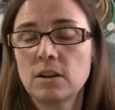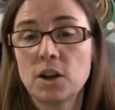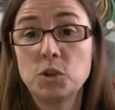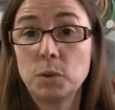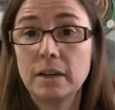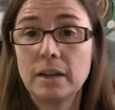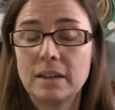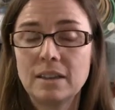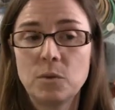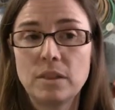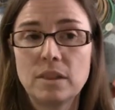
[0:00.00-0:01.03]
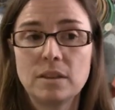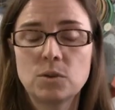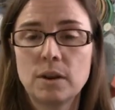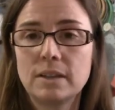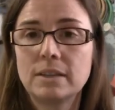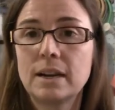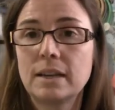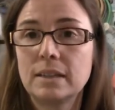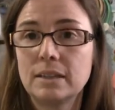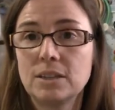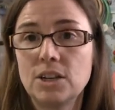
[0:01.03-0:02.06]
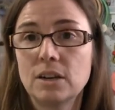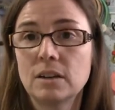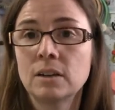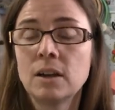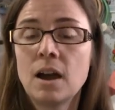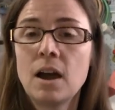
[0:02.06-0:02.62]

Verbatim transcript: not doing anything with it, so I decided this year